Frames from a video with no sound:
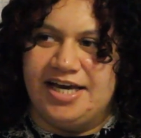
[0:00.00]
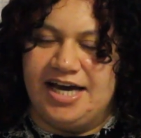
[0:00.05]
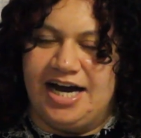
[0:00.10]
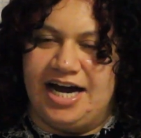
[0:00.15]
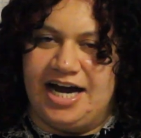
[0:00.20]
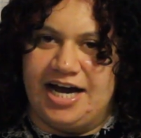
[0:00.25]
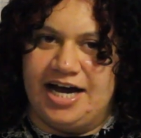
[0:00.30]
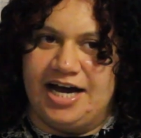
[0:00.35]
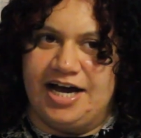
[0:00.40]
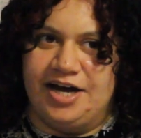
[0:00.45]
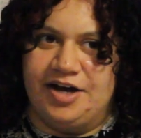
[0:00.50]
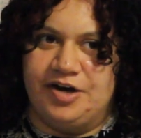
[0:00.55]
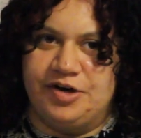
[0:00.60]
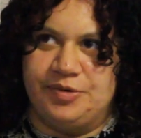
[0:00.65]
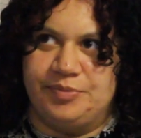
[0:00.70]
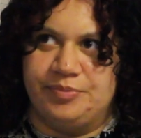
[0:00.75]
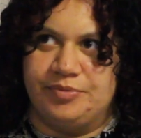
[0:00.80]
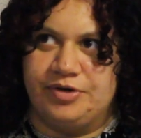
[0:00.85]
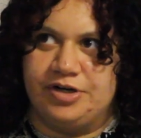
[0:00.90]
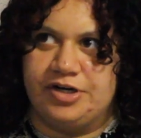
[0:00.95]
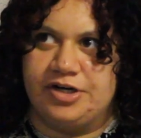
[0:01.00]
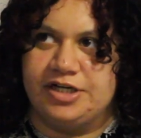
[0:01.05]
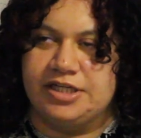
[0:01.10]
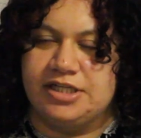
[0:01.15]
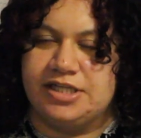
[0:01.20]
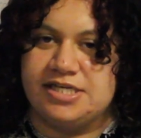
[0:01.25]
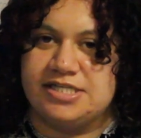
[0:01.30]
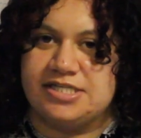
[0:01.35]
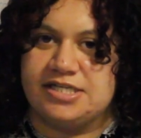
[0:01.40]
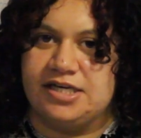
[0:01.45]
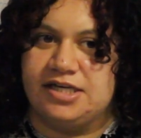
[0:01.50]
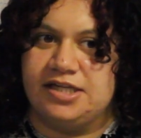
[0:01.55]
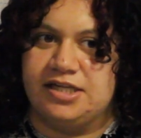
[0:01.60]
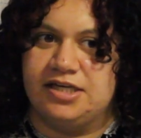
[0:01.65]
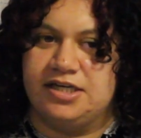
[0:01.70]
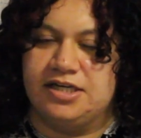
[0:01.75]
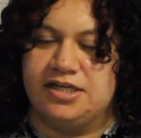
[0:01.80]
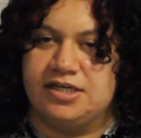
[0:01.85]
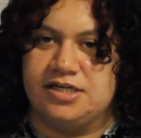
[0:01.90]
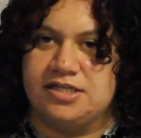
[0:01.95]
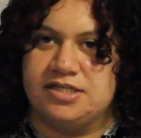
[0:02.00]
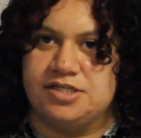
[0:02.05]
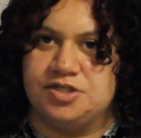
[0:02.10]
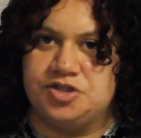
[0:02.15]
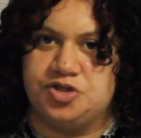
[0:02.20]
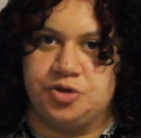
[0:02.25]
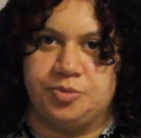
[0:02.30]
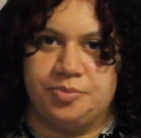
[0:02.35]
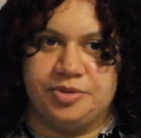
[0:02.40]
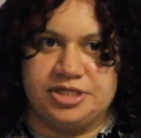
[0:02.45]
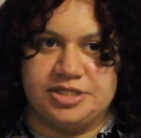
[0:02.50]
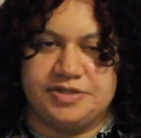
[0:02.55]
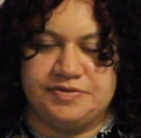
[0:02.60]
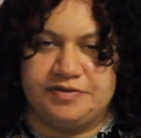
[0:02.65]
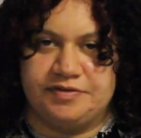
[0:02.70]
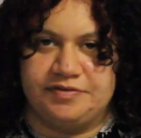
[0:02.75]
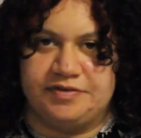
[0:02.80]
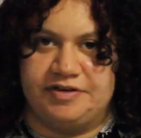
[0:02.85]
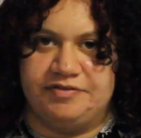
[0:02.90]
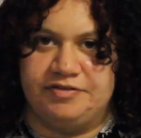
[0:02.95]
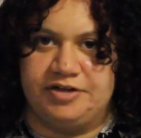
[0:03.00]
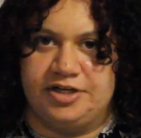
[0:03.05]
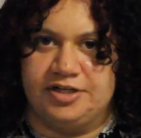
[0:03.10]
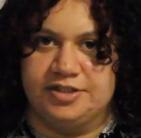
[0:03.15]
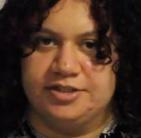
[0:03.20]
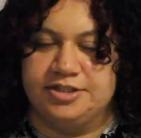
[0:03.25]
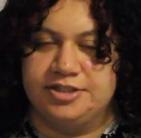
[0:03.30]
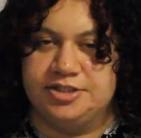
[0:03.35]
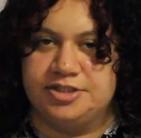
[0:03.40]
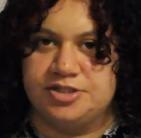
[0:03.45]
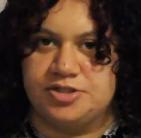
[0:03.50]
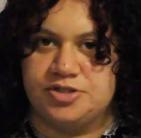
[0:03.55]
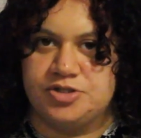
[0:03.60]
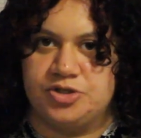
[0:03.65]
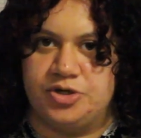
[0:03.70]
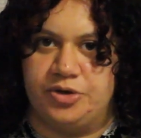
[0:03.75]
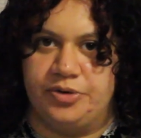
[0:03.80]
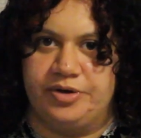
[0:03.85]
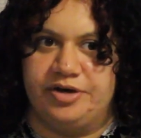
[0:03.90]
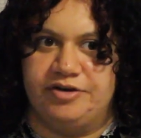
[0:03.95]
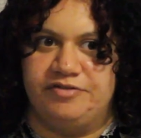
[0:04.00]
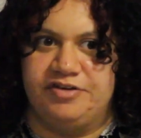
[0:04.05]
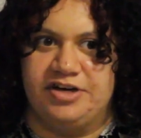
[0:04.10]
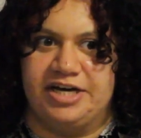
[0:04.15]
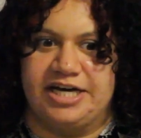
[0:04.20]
I'm currently selling digital prints for $5, so if you